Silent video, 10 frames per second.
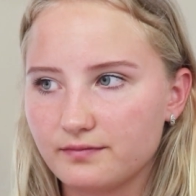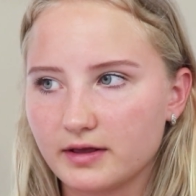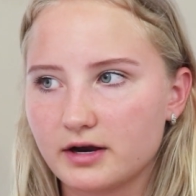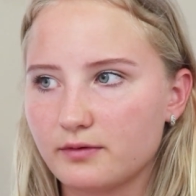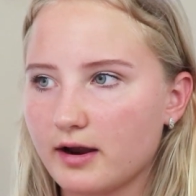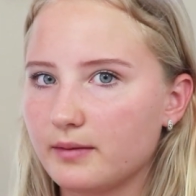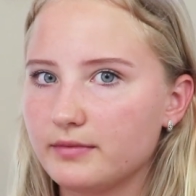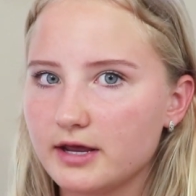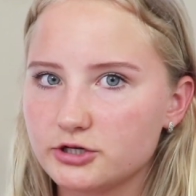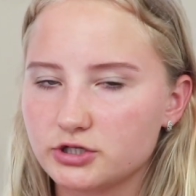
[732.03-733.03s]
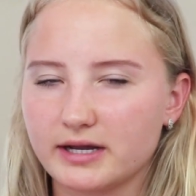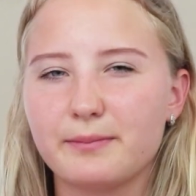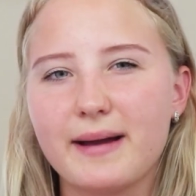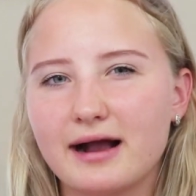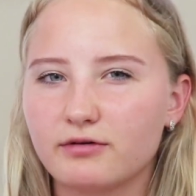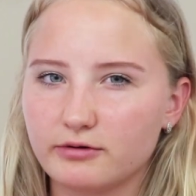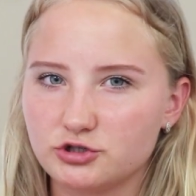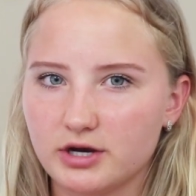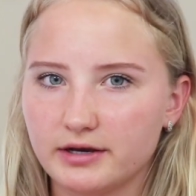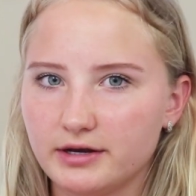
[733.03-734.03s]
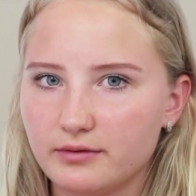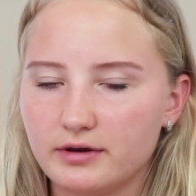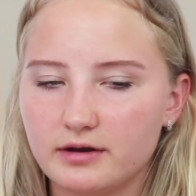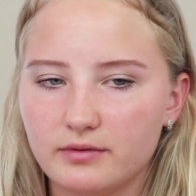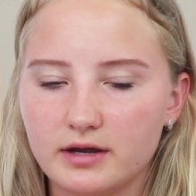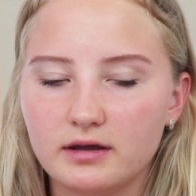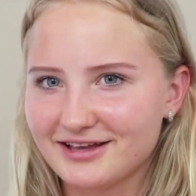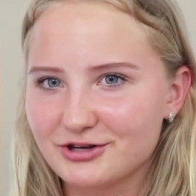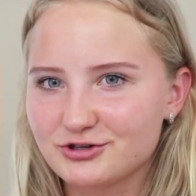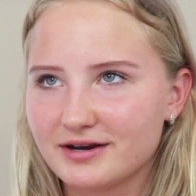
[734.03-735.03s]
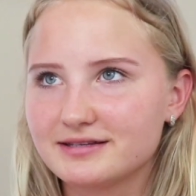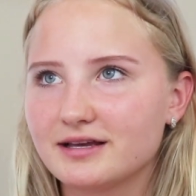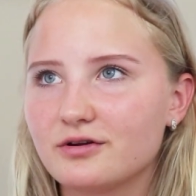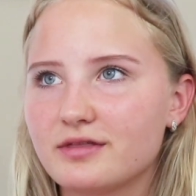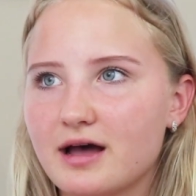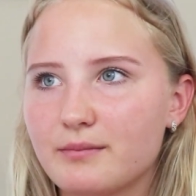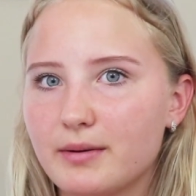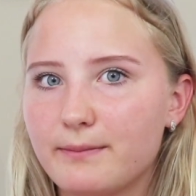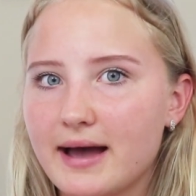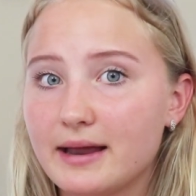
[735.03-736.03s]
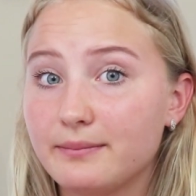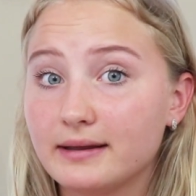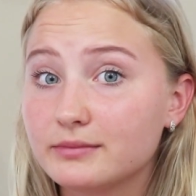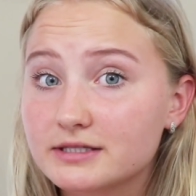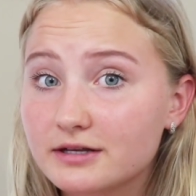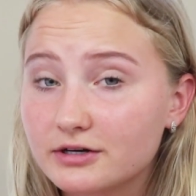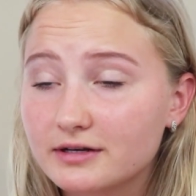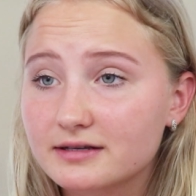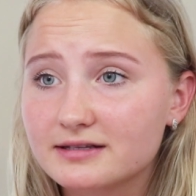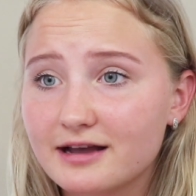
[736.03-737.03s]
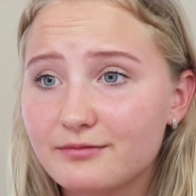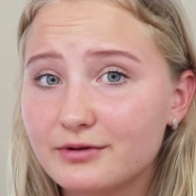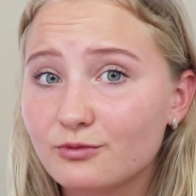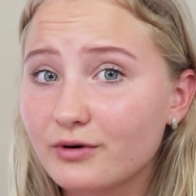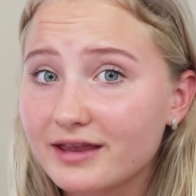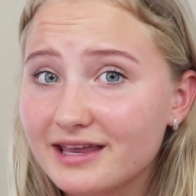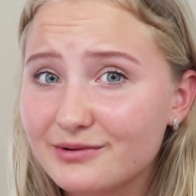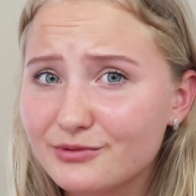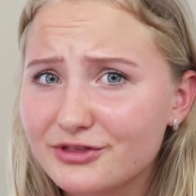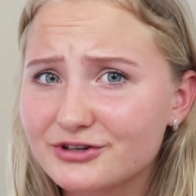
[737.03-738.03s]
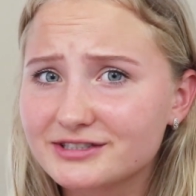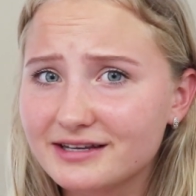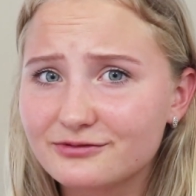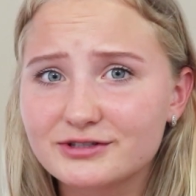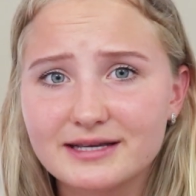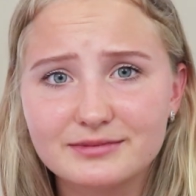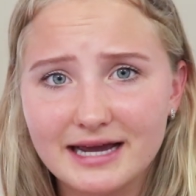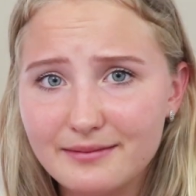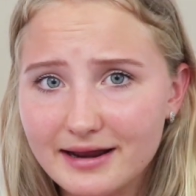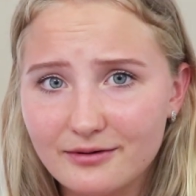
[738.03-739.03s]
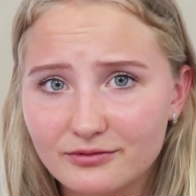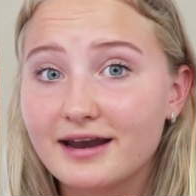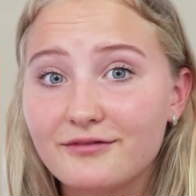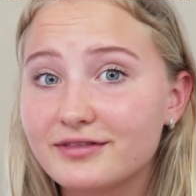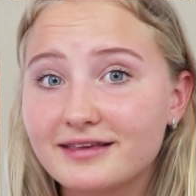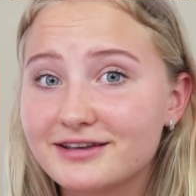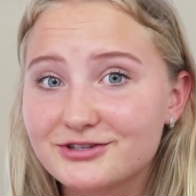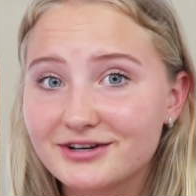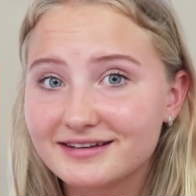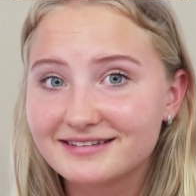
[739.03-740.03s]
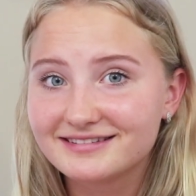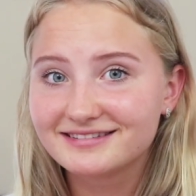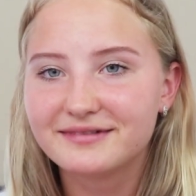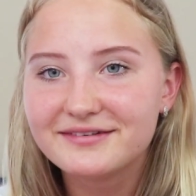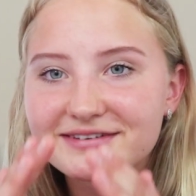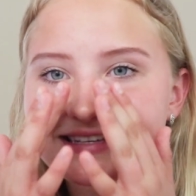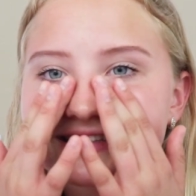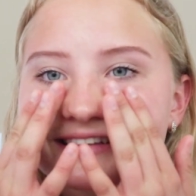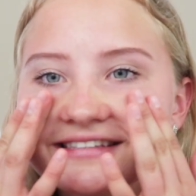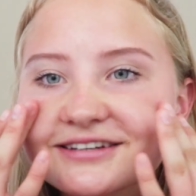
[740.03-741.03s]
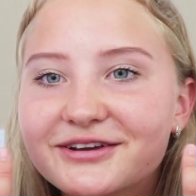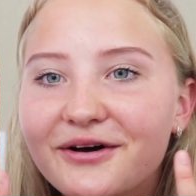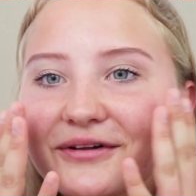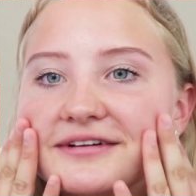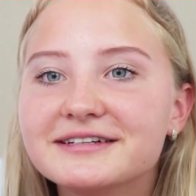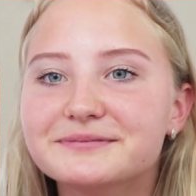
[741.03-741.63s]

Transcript: like a recommendation, like a background check, you know, in a way. I'm not trying to tell her that I'm a bad babysitter because I've been working with her son for some time now and everything is good. My face is glistening, y'all.